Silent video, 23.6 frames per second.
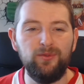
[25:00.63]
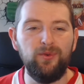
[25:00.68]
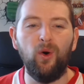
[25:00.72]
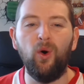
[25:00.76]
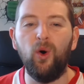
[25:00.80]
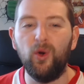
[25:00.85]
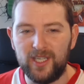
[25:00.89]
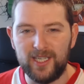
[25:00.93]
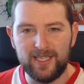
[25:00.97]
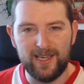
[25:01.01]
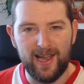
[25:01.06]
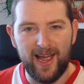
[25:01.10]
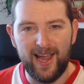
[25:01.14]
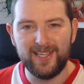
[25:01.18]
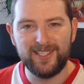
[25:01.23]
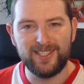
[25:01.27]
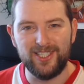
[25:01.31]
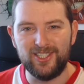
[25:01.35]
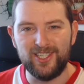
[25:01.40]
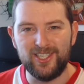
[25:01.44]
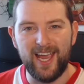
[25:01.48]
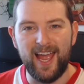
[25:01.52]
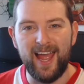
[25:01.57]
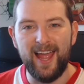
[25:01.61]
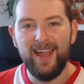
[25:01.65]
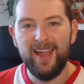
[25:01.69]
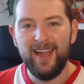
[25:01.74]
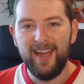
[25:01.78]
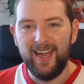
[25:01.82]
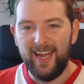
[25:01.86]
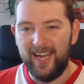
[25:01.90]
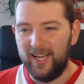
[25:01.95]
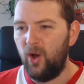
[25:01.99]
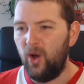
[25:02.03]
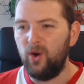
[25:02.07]
for United yet
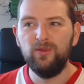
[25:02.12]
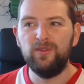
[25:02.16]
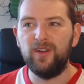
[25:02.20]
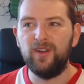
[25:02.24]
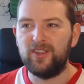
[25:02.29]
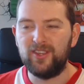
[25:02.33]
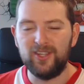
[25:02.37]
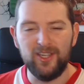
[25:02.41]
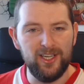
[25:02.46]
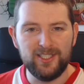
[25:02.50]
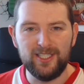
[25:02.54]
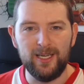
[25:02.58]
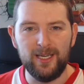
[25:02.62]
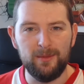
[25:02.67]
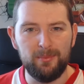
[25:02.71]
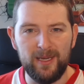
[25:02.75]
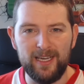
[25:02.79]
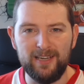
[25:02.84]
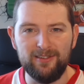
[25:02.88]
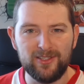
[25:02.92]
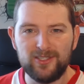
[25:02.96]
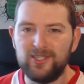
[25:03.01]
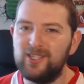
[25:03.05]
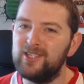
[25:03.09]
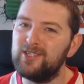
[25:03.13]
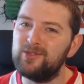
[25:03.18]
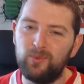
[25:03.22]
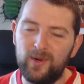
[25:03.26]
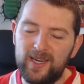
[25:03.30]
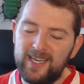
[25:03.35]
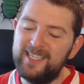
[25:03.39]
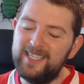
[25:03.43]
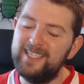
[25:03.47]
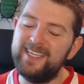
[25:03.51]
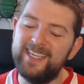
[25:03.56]
in over 30 appearances.
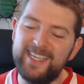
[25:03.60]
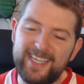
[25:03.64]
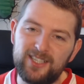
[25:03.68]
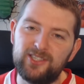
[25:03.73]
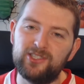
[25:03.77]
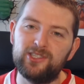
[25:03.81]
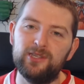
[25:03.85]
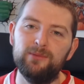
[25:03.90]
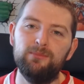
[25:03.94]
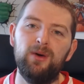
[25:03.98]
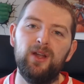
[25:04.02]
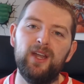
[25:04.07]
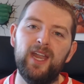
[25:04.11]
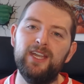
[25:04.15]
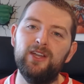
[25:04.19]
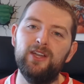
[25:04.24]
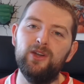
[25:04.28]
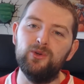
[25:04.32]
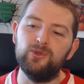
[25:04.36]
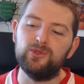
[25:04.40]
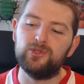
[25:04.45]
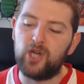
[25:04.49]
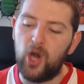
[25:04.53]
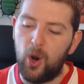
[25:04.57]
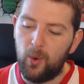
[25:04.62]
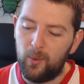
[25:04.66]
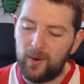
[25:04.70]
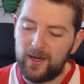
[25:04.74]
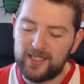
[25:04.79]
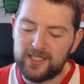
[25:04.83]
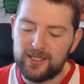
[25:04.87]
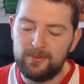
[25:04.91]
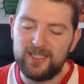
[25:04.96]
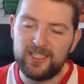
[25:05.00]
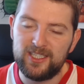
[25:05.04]
We need somebody who's
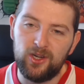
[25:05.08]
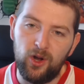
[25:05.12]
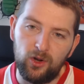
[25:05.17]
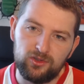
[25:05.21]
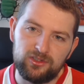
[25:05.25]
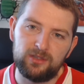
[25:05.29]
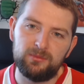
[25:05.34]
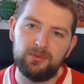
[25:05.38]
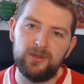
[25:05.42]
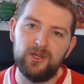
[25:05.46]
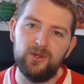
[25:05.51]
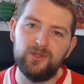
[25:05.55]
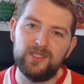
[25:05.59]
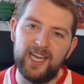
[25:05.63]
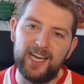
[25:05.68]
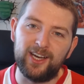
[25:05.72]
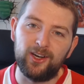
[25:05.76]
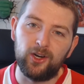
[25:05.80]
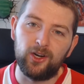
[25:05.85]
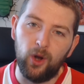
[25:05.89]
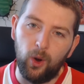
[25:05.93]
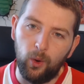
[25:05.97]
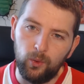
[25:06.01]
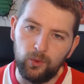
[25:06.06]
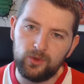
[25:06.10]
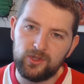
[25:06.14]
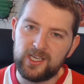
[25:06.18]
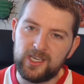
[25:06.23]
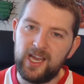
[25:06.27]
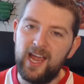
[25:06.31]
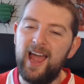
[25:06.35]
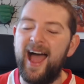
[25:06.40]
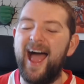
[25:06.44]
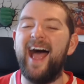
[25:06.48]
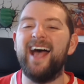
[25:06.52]
going to be contributing goals
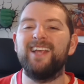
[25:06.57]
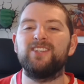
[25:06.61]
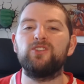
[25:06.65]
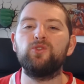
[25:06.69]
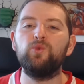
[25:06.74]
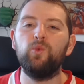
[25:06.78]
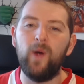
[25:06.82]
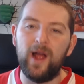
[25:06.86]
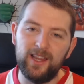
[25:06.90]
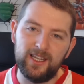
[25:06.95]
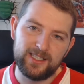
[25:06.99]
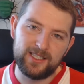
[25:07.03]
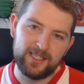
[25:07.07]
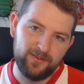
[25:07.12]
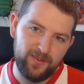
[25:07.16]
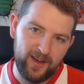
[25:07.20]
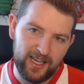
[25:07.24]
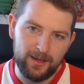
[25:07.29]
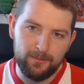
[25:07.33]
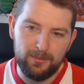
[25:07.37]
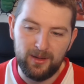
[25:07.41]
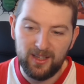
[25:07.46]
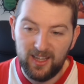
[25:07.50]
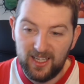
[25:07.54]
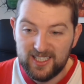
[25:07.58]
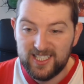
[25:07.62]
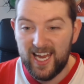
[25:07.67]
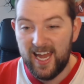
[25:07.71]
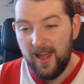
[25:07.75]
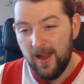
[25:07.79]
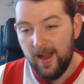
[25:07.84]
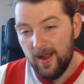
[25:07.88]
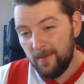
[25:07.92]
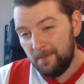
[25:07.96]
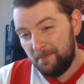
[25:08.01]
as well as availability.